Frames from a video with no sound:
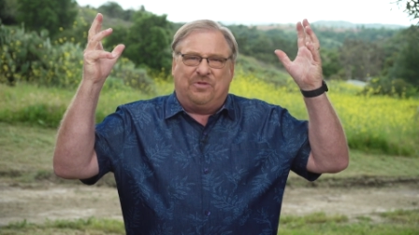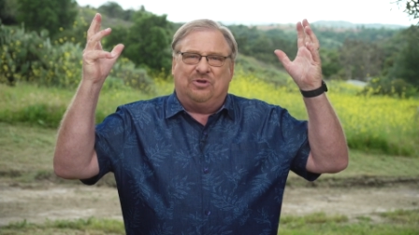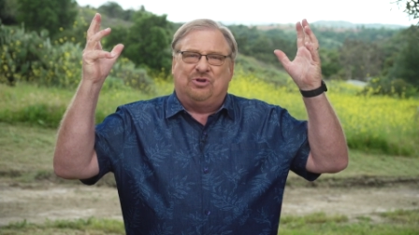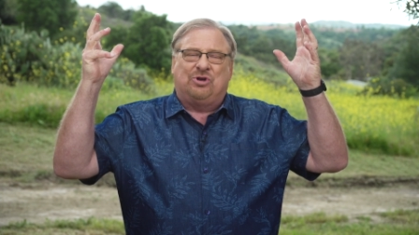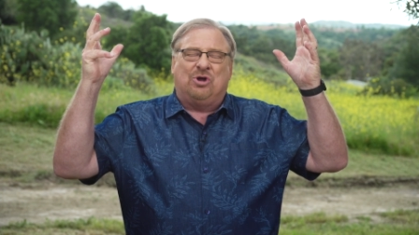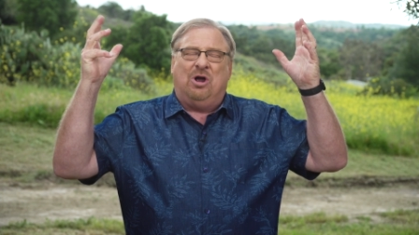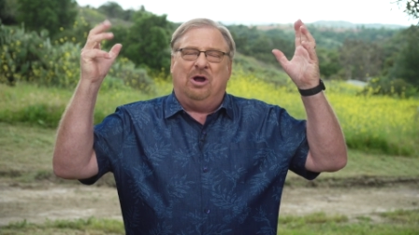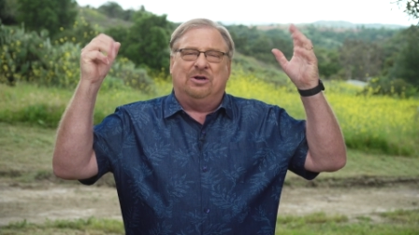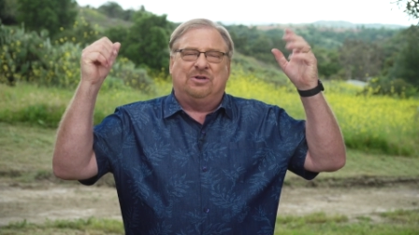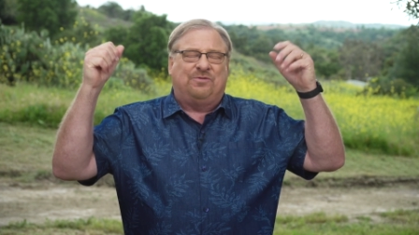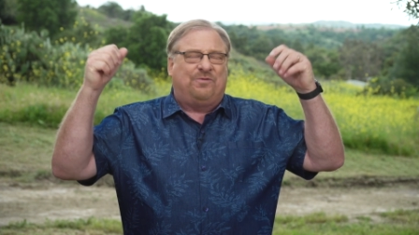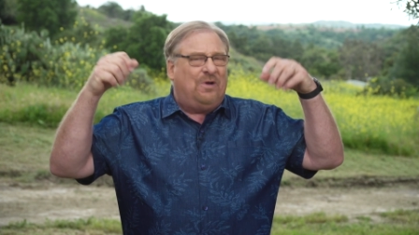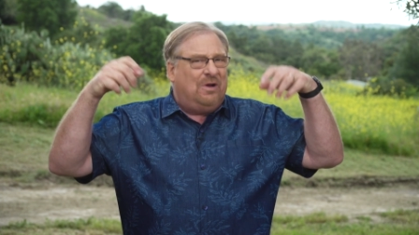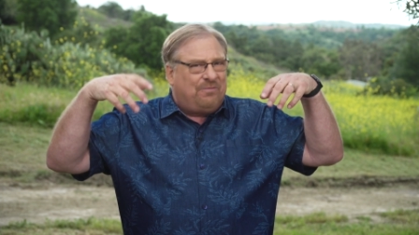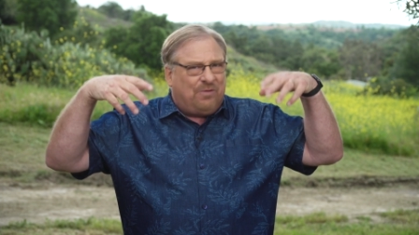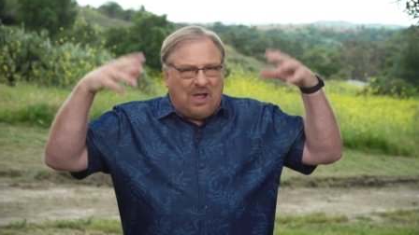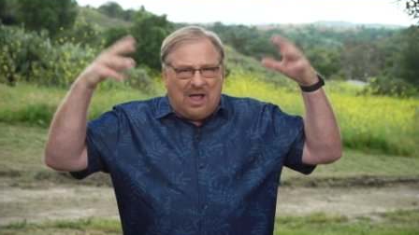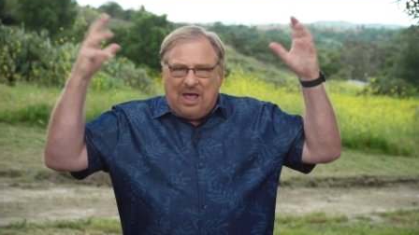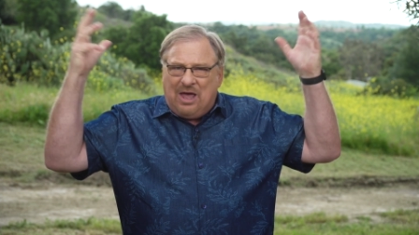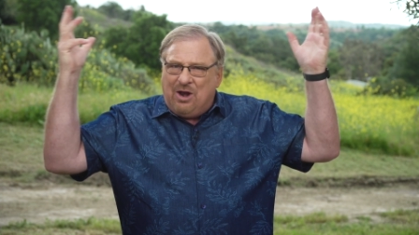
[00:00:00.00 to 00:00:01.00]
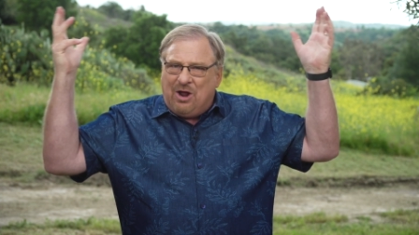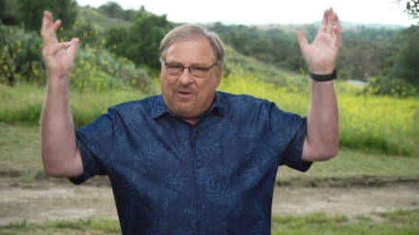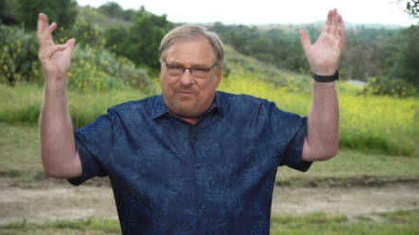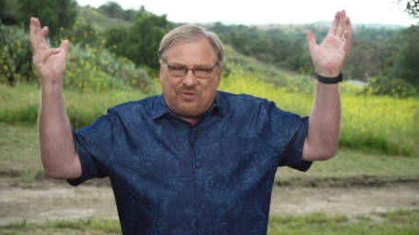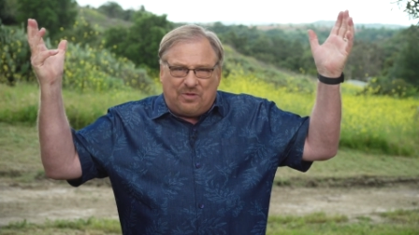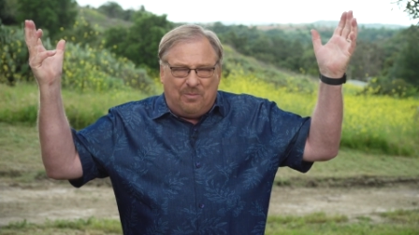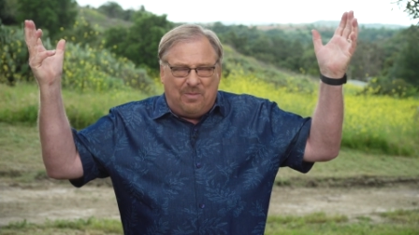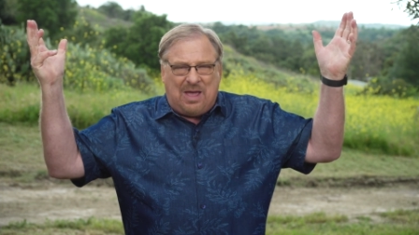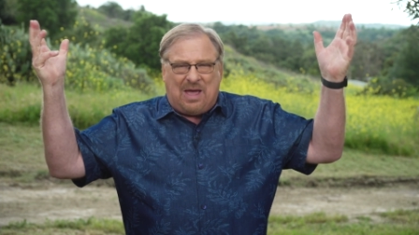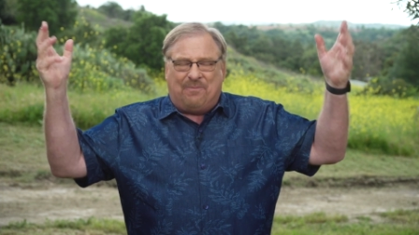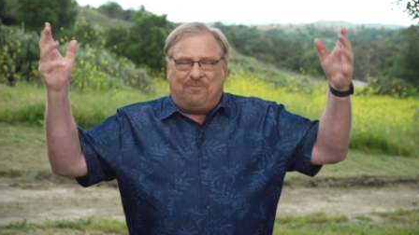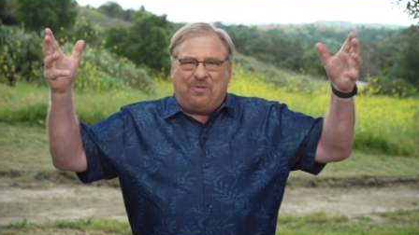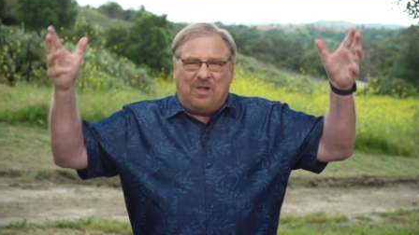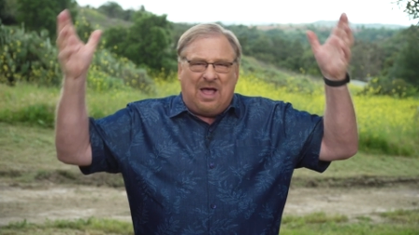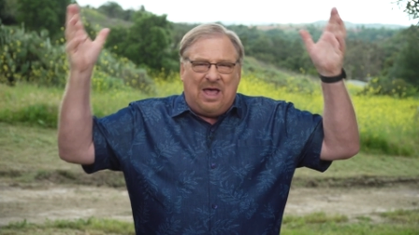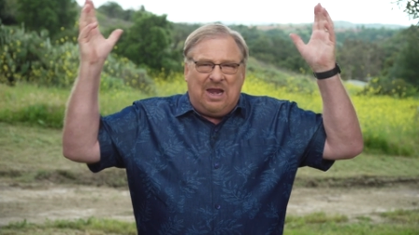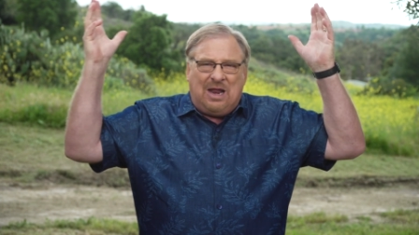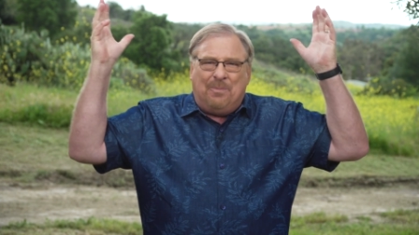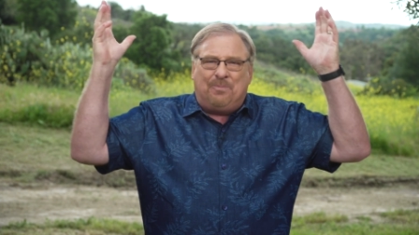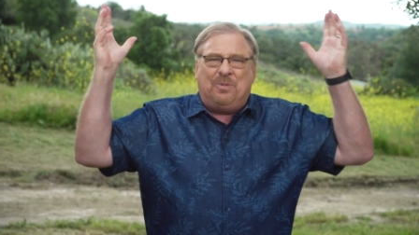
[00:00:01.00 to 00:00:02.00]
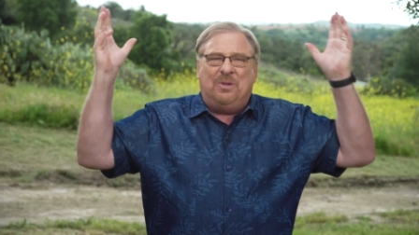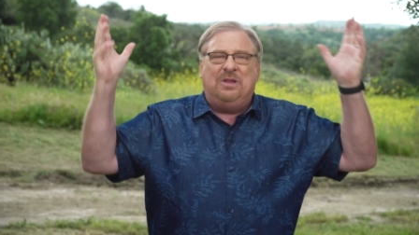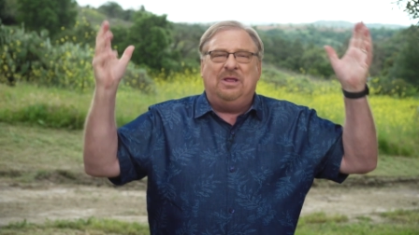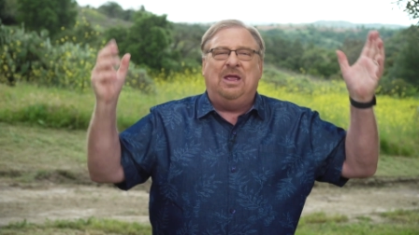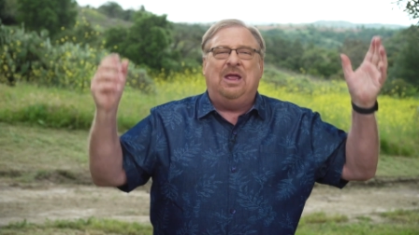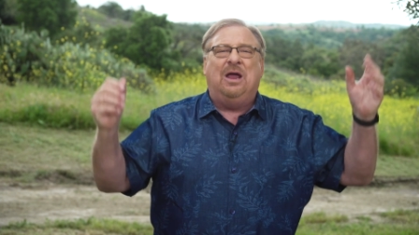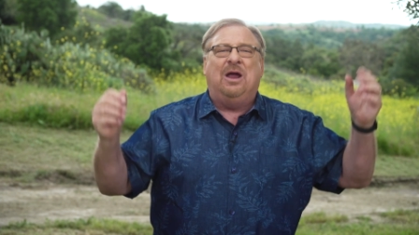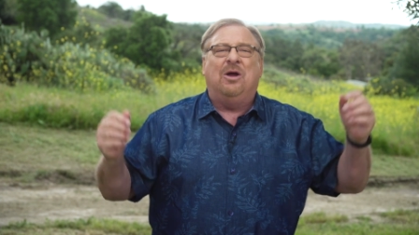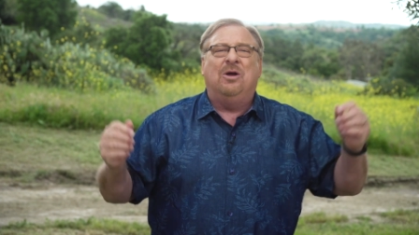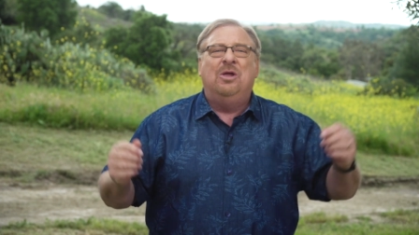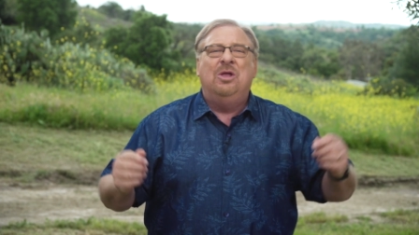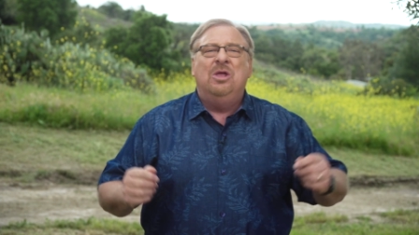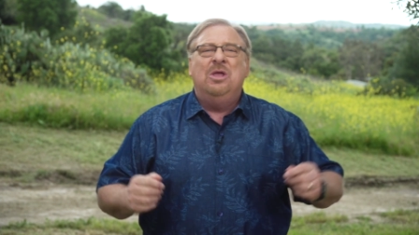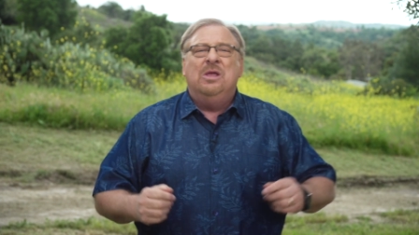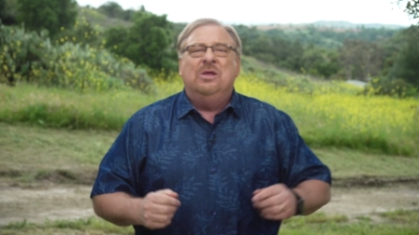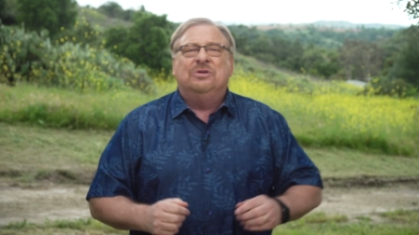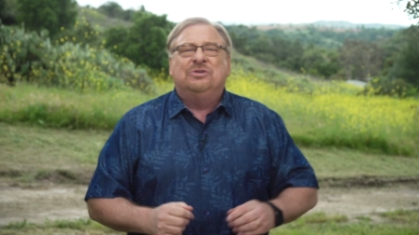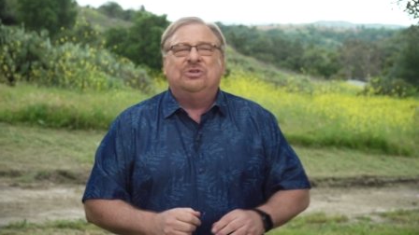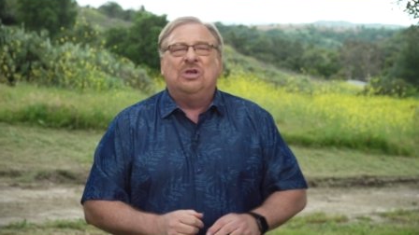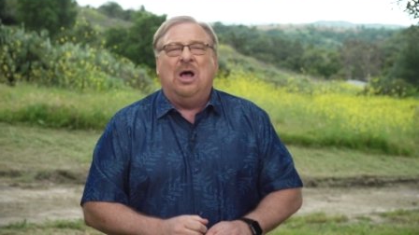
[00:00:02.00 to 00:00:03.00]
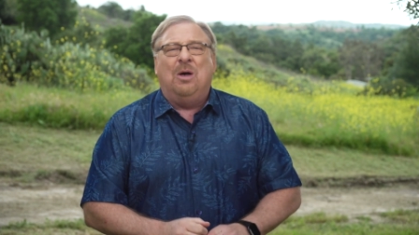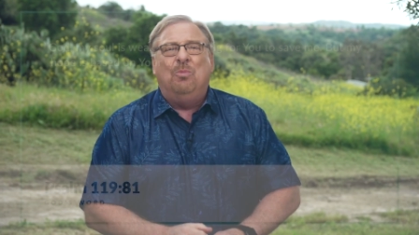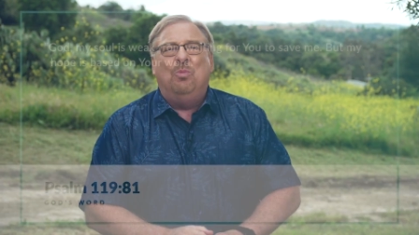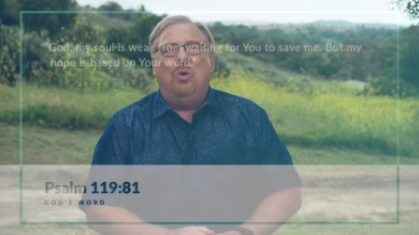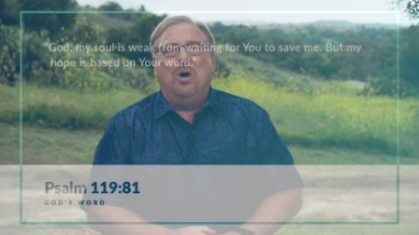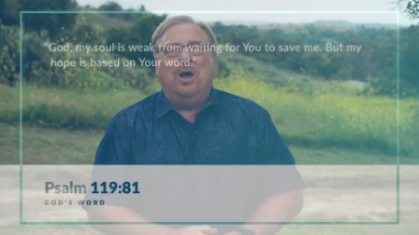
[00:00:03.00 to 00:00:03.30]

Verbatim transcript: charts, flying off the map, flying up in the air. Psalm